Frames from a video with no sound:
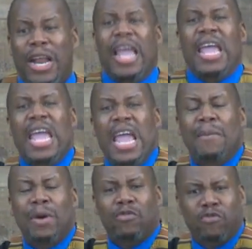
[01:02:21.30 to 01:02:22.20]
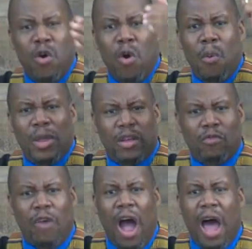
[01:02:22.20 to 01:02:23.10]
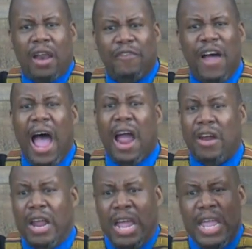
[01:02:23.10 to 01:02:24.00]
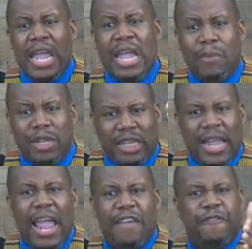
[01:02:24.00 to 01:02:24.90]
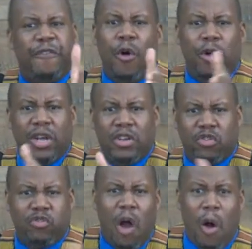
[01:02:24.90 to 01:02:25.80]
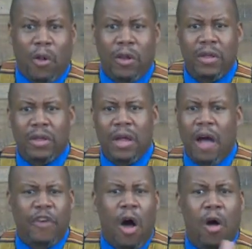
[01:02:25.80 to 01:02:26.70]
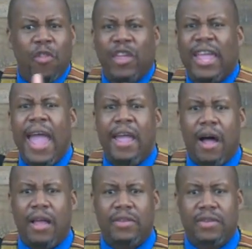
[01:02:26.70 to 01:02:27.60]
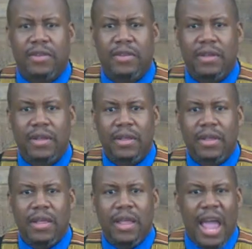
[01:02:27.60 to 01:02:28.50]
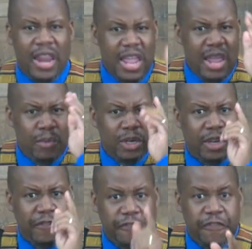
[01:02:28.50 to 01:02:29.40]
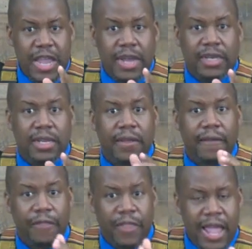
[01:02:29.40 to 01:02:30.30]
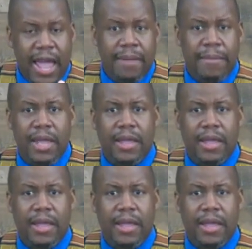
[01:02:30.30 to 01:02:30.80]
he would rule with a rod of iron. He would take full control of all the chaos, and he would defeat the enemy.